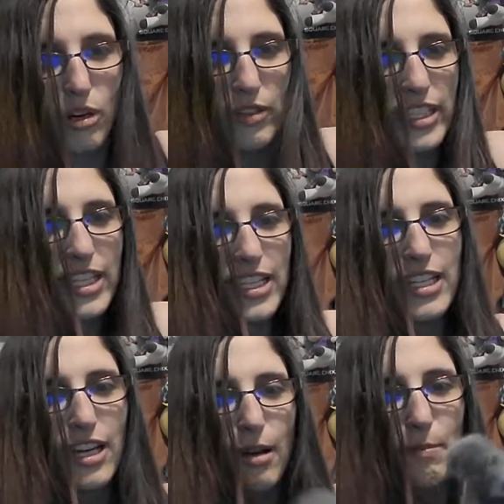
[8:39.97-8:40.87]
Ready,
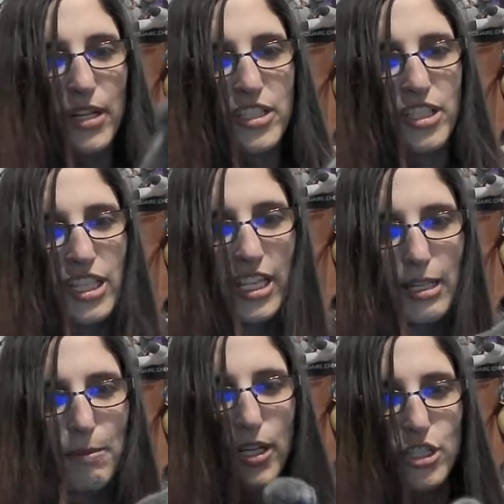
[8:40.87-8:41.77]
kitty? Punch, kitty,
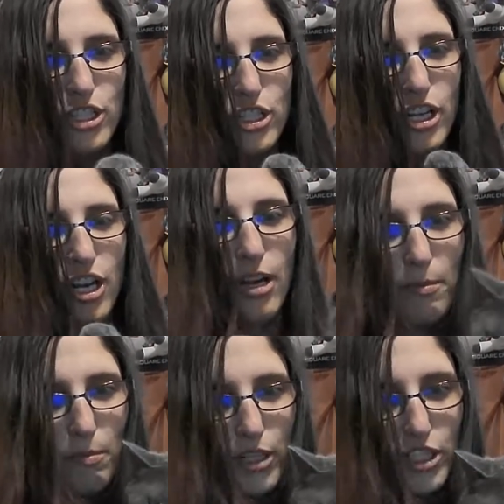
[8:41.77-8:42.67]
punch.
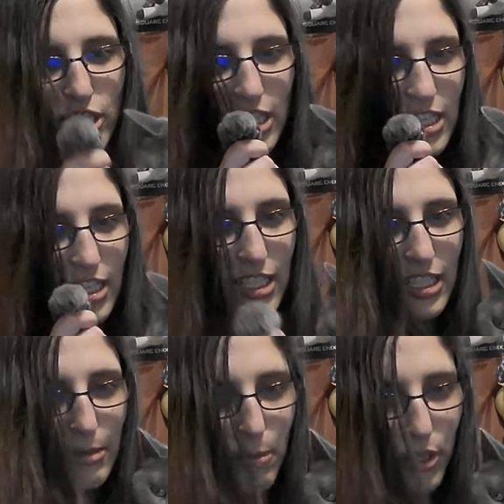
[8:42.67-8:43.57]
Punch the
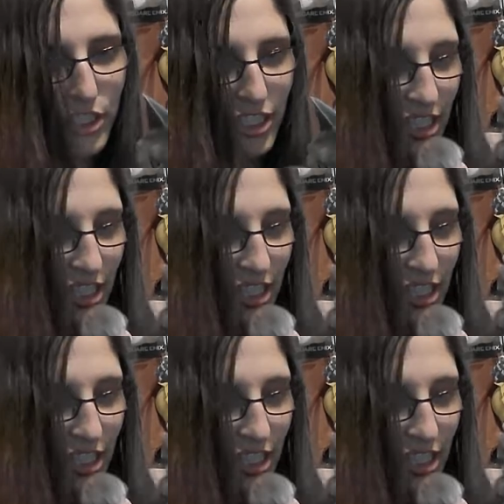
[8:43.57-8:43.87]
kitty, punch